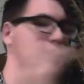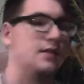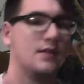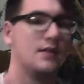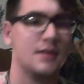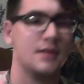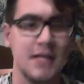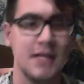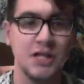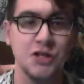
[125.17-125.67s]

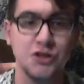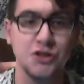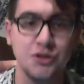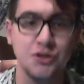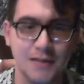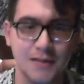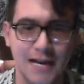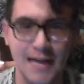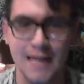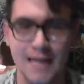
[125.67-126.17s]
things you
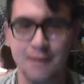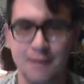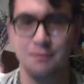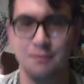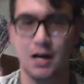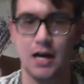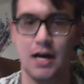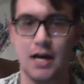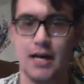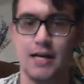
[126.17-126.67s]
can
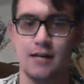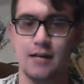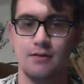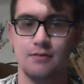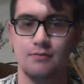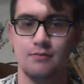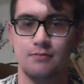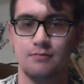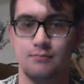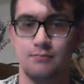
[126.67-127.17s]
buy
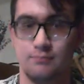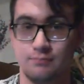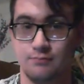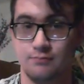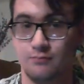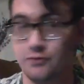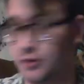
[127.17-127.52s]
for